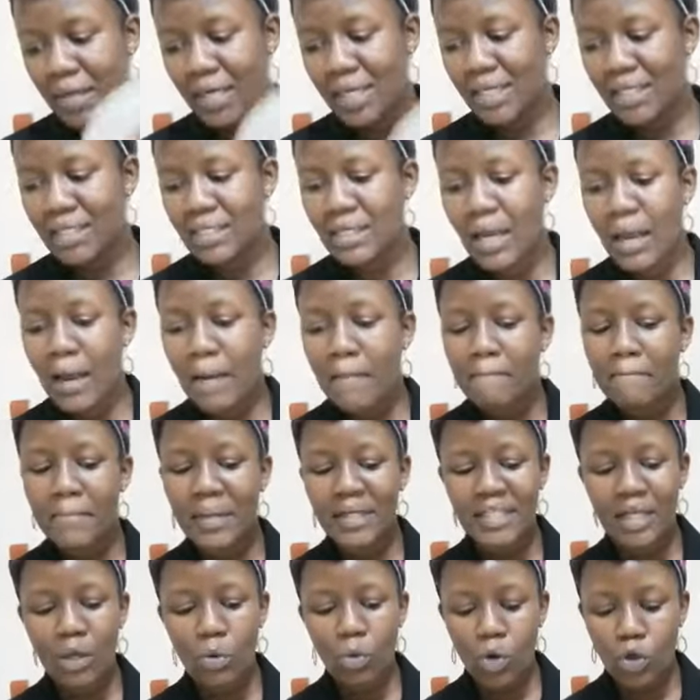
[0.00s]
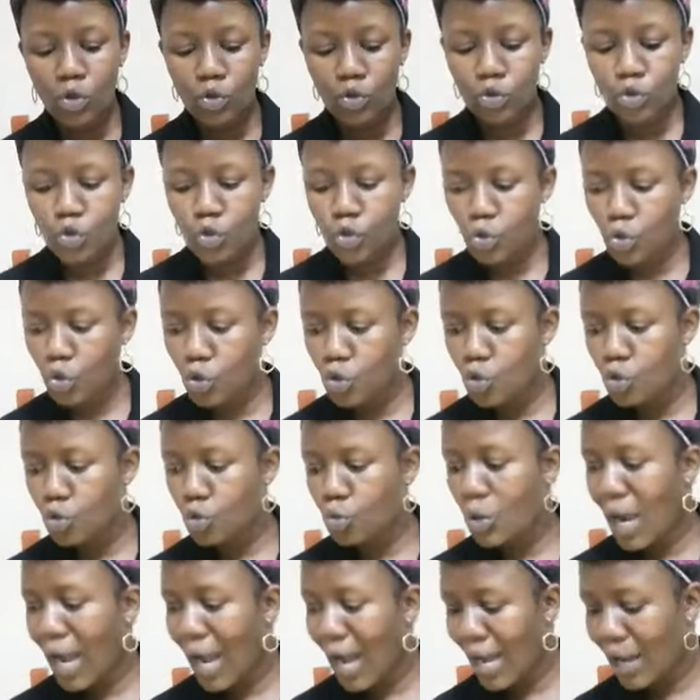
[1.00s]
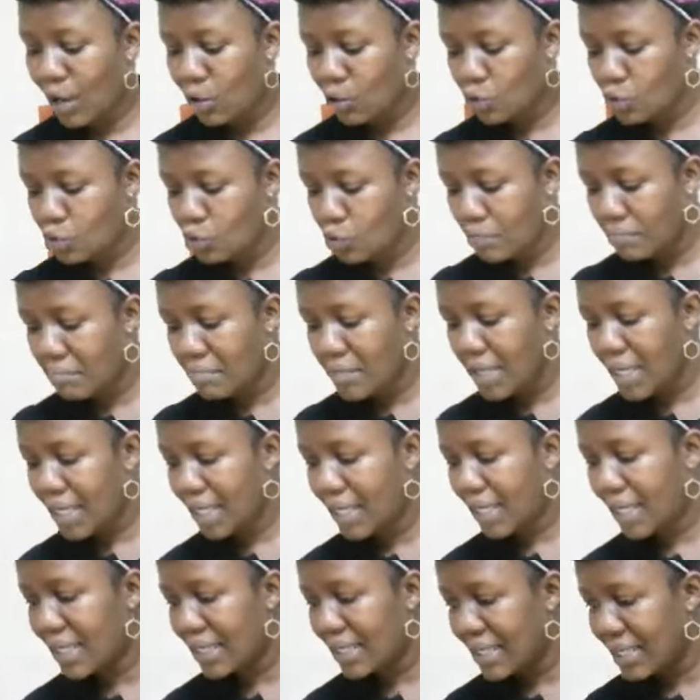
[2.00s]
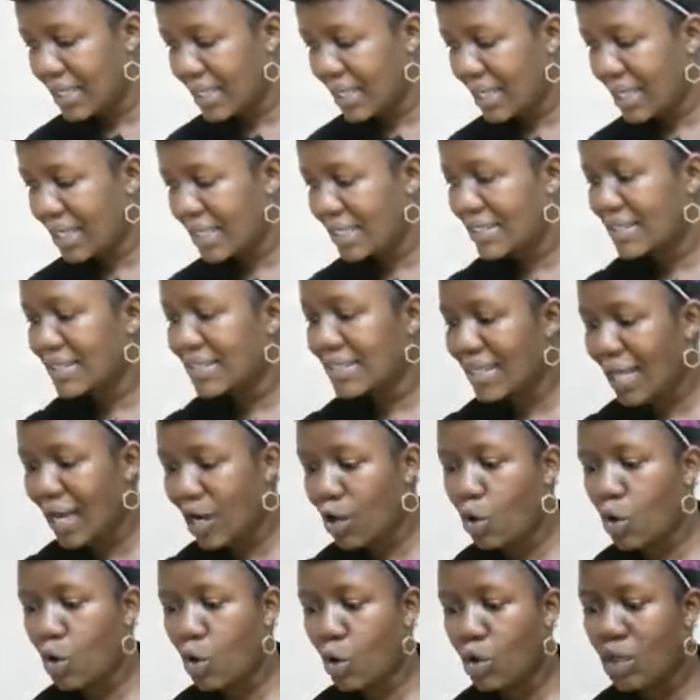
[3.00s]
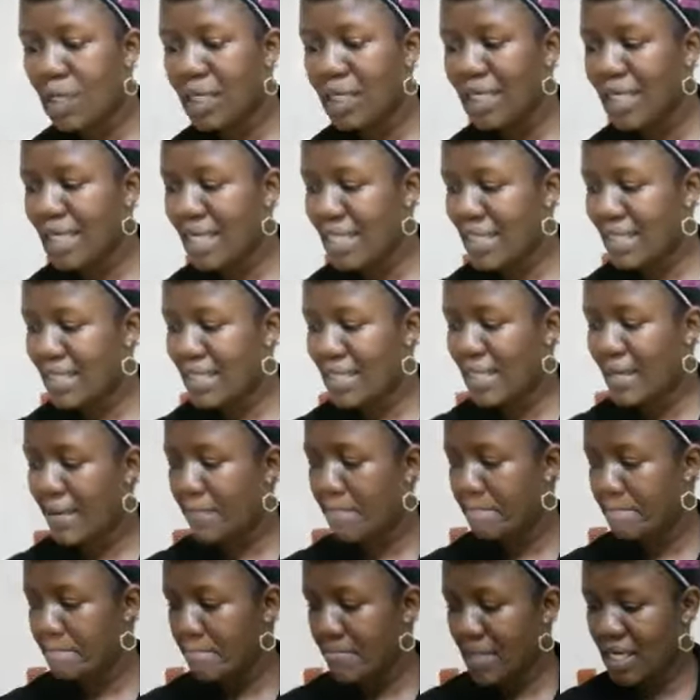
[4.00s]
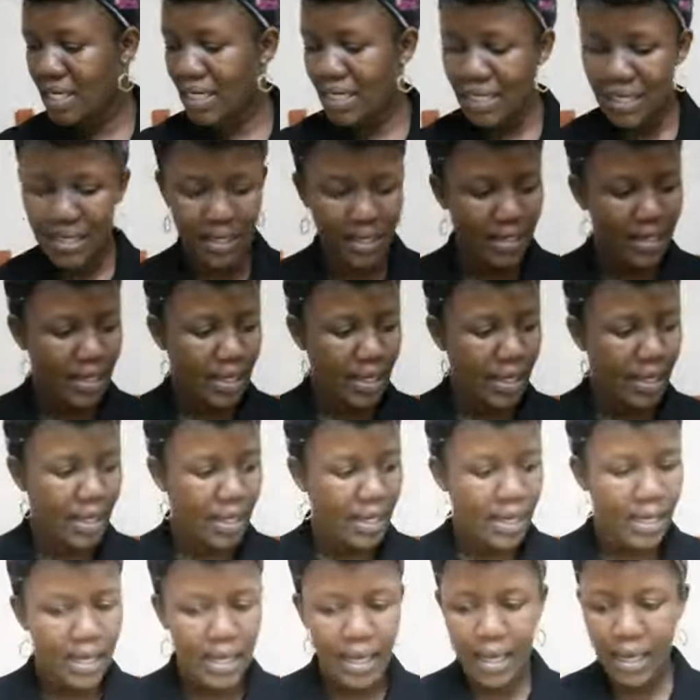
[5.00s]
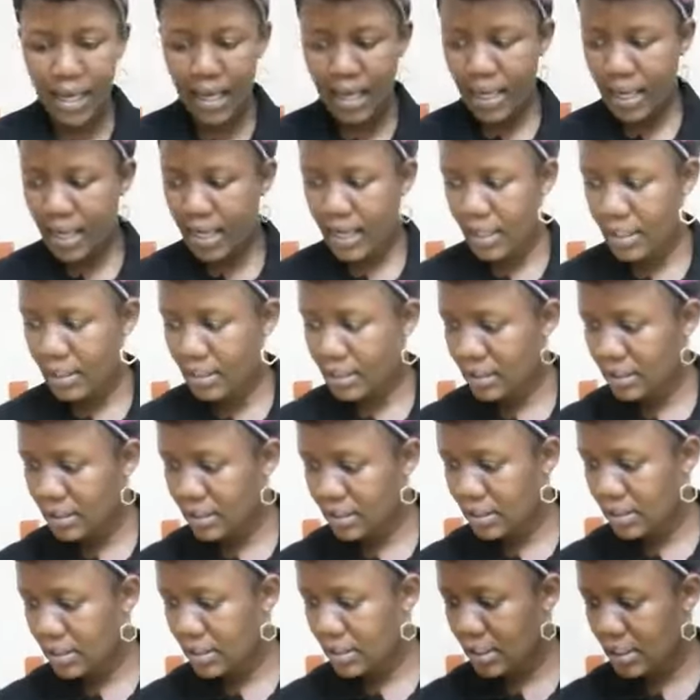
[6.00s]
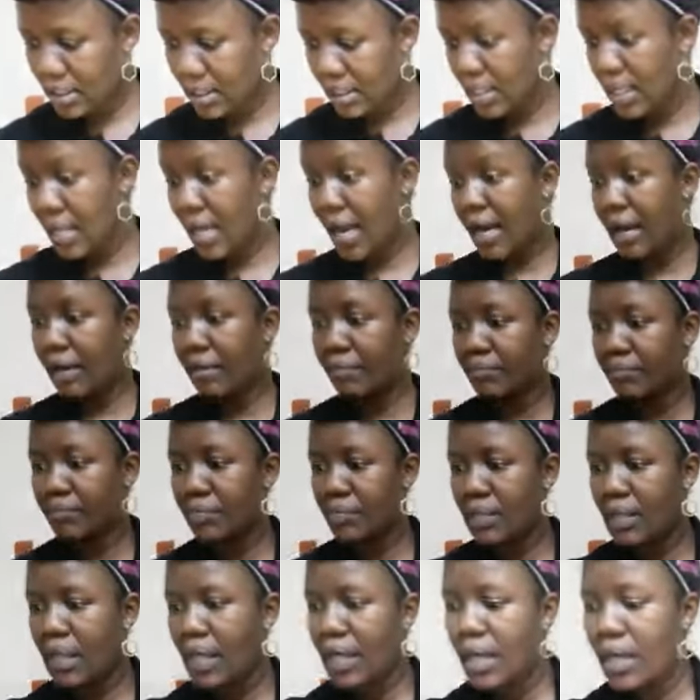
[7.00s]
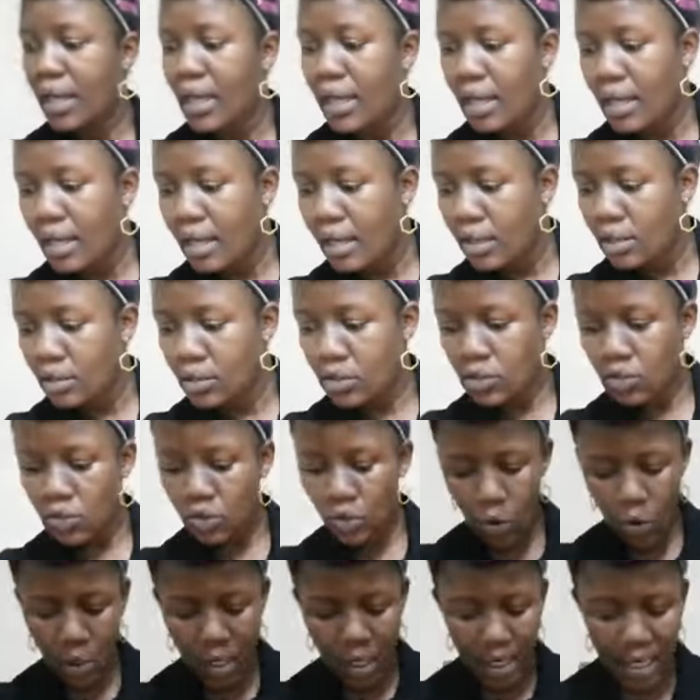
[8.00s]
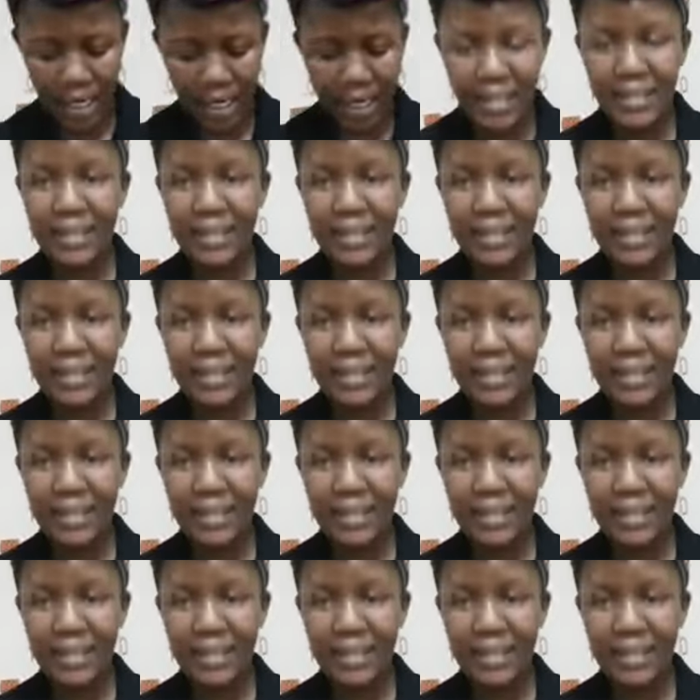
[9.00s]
plate, but I want to show you how to make the circle in the middle. And yeah, so